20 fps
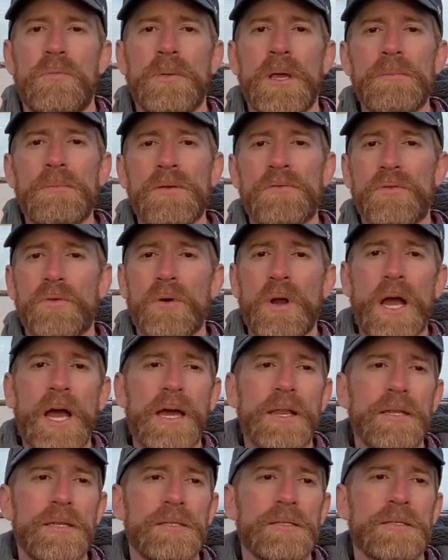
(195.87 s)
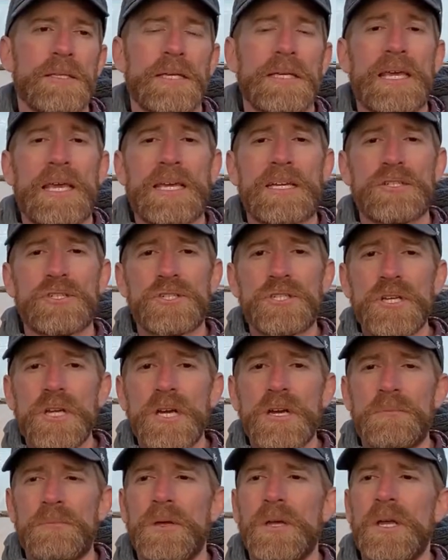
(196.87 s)
Maybe varieties that can't
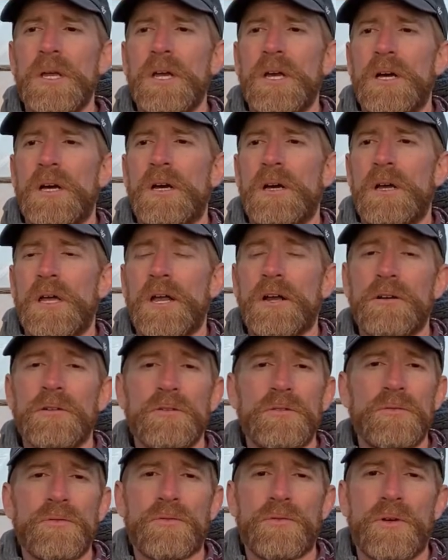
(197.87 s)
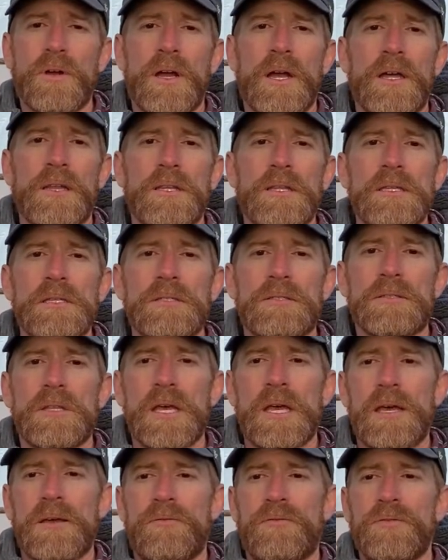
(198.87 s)
ship, heirloom varieties
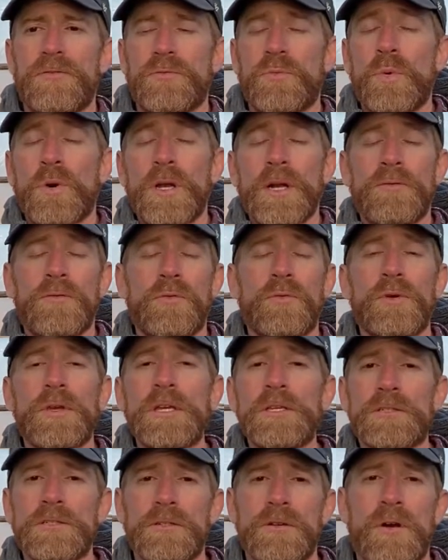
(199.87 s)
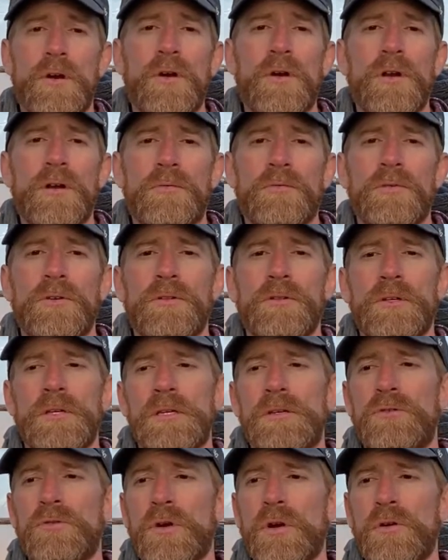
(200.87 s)
that for whatever reason aren't really
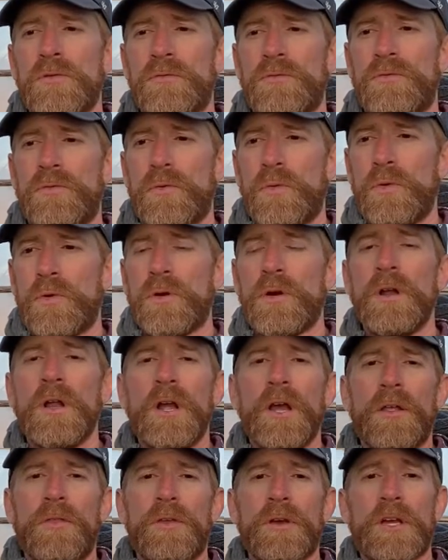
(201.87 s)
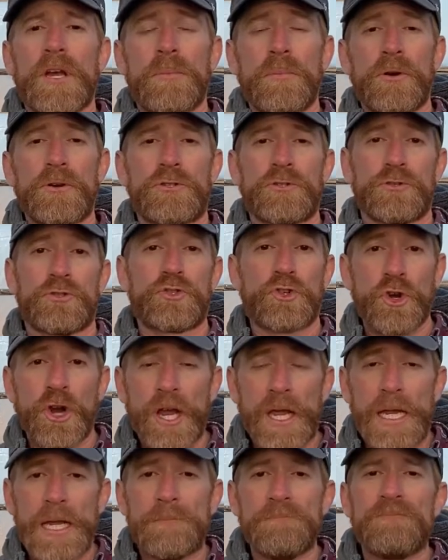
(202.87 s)
grown for the commercial
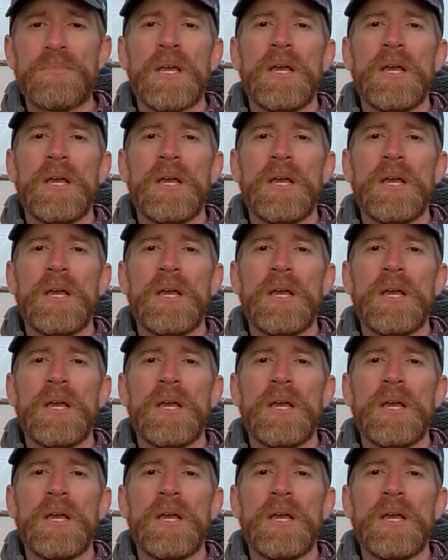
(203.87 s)
trade.